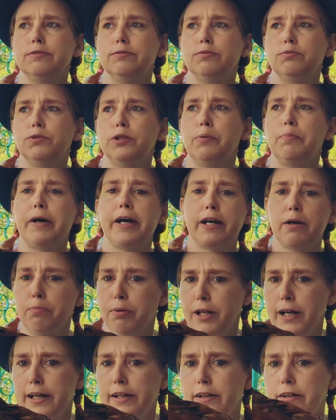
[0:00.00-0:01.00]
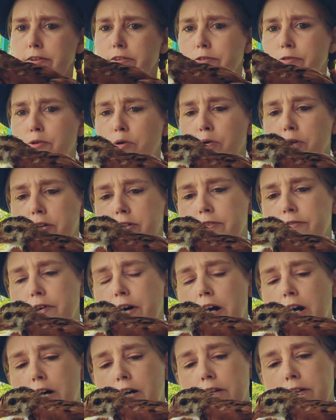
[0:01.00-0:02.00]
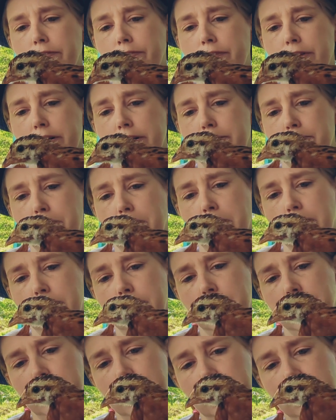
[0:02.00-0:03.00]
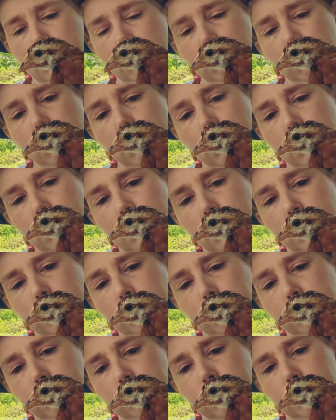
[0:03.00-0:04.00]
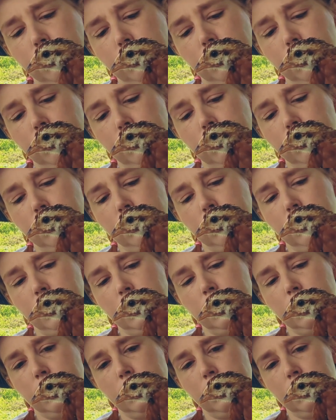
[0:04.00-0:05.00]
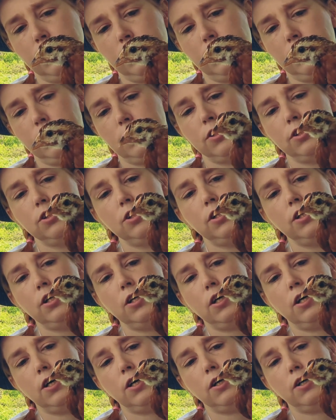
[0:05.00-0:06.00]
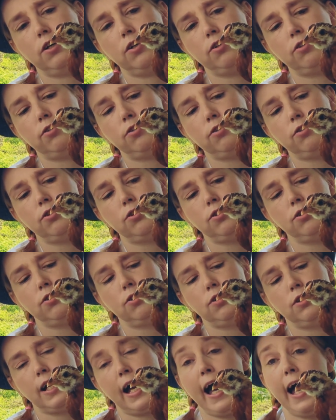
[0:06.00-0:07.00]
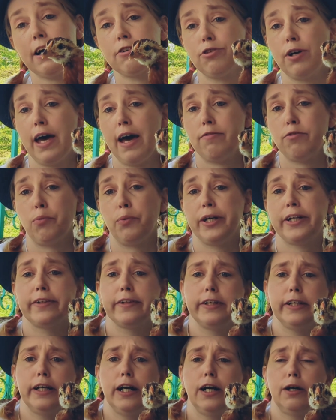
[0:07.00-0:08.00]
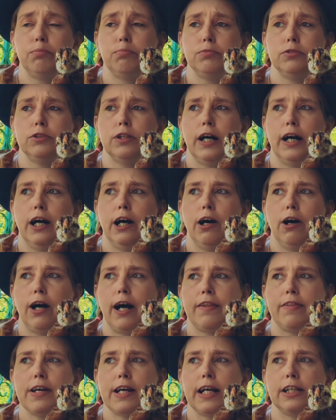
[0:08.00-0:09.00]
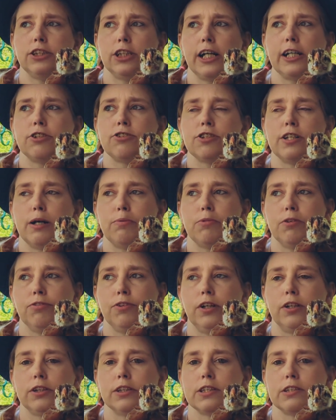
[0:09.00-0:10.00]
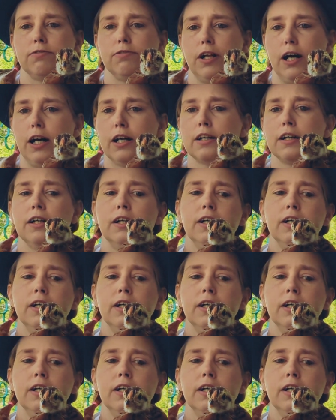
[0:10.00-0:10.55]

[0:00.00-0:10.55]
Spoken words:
we'll make a playlist, of course, of all of them. Yes. Yes. I actually have a weekly up. I think I changed the name to Flaunting the Flock.